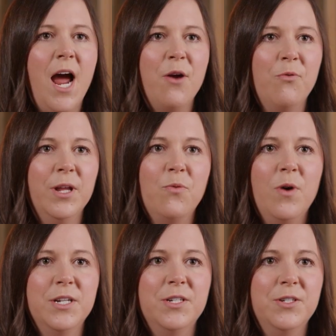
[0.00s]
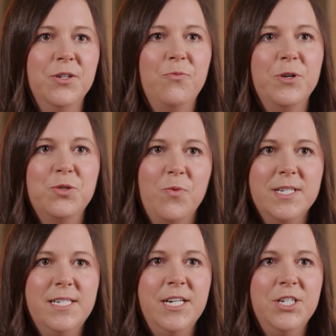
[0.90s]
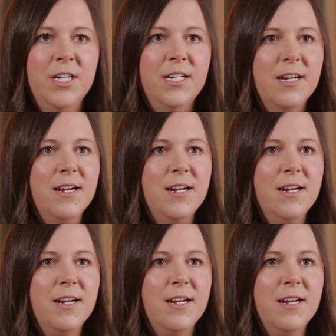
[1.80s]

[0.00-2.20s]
I really wanted to do, which was teaching.